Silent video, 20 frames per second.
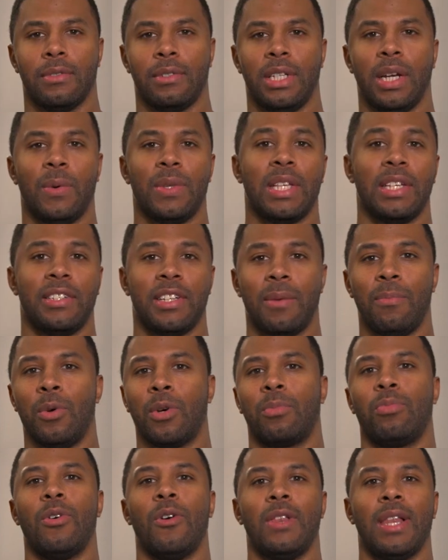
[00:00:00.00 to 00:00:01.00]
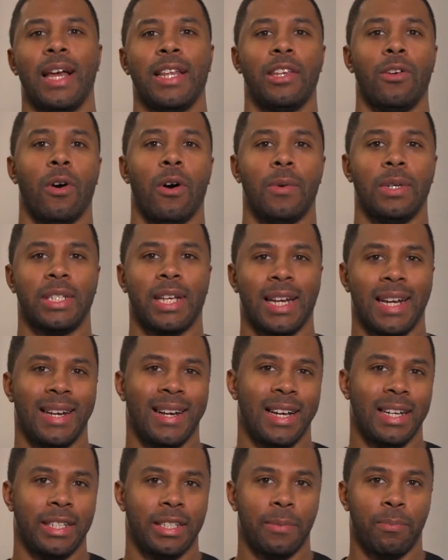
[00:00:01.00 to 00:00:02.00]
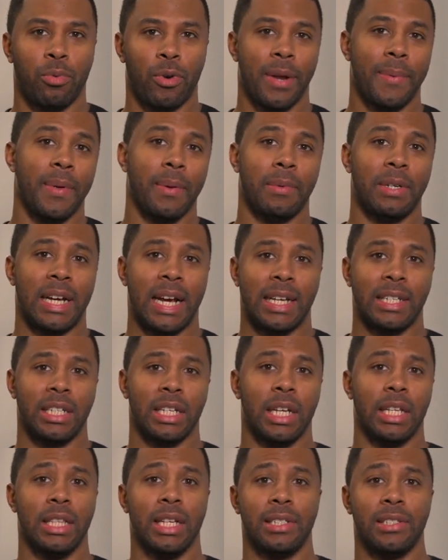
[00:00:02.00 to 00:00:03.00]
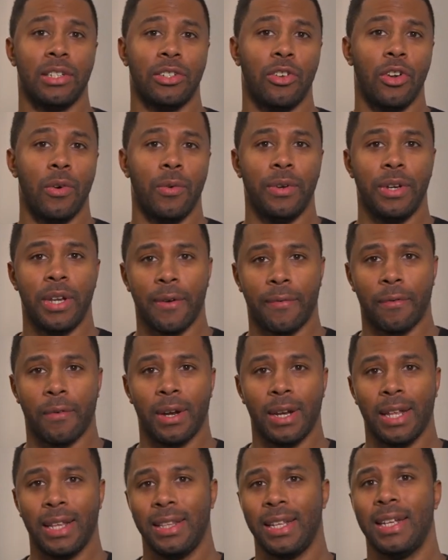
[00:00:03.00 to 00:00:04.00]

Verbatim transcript: Now with the Zenbook Pro line, you always get a nice premium chassis, and this is no different.